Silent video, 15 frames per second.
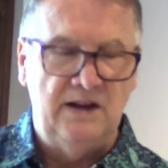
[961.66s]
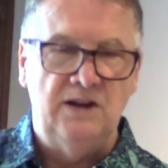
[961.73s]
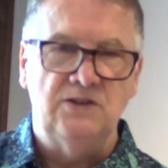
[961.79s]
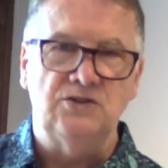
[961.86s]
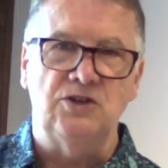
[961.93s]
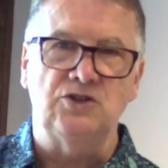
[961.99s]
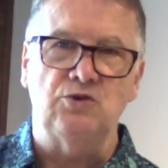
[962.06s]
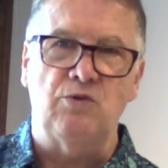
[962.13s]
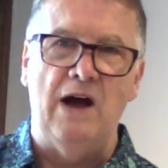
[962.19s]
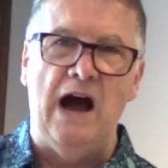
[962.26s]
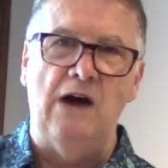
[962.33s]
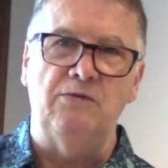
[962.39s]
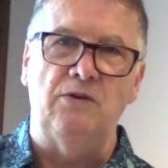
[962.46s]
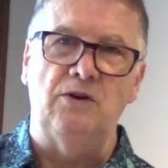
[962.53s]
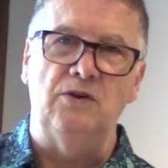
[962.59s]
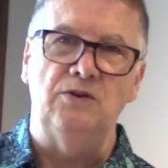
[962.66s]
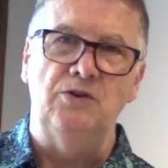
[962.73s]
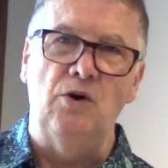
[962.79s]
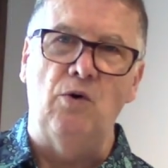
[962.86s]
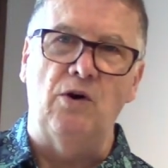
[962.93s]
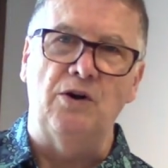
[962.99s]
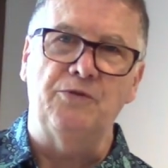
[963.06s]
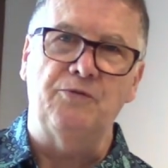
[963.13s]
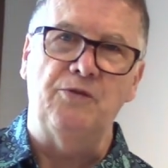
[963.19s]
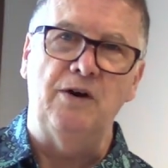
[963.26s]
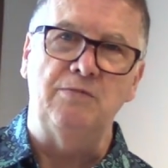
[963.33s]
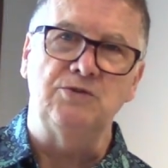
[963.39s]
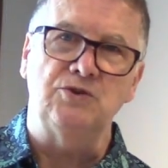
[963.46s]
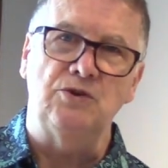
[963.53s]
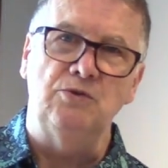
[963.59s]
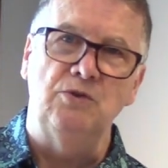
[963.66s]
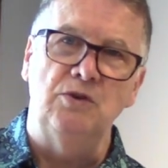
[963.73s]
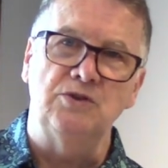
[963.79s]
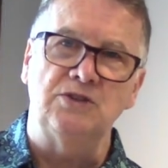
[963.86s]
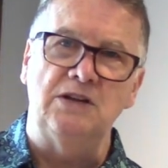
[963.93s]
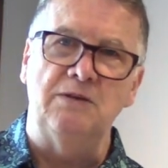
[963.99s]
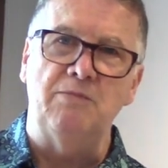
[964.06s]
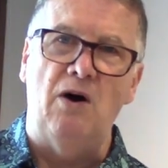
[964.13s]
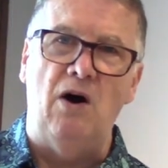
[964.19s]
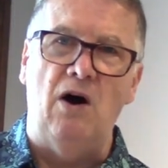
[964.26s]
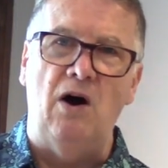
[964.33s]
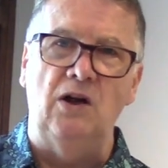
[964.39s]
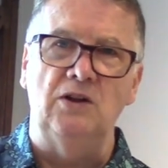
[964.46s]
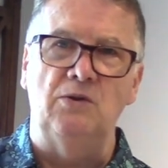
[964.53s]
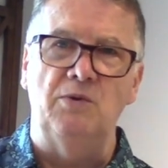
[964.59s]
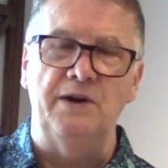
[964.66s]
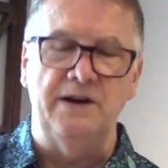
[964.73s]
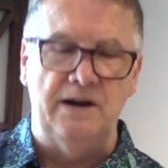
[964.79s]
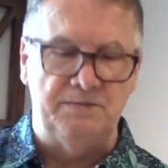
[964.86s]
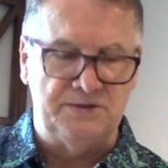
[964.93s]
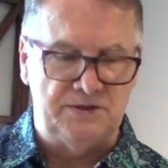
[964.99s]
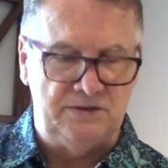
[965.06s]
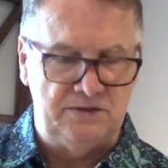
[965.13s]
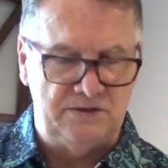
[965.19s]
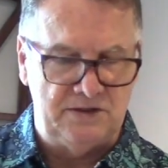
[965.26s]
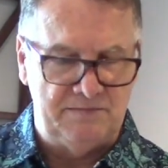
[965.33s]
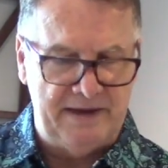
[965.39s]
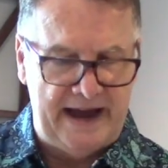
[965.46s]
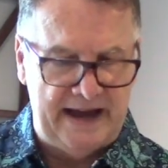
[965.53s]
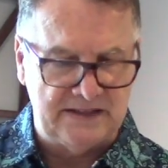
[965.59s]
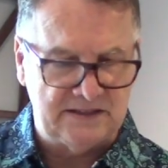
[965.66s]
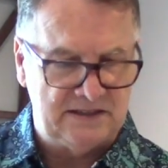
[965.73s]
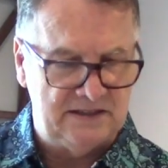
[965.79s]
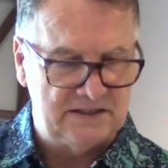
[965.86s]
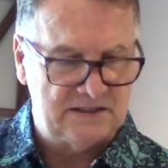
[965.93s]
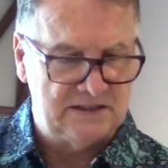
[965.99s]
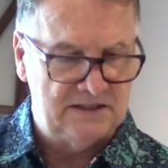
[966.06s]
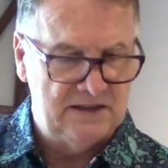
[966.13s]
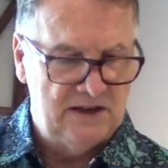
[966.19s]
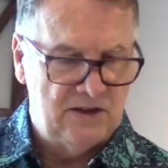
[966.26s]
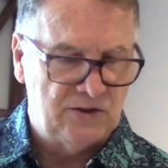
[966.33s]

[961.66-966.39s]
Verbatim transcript: to travel north from Jerusalem all the way up to Damascus,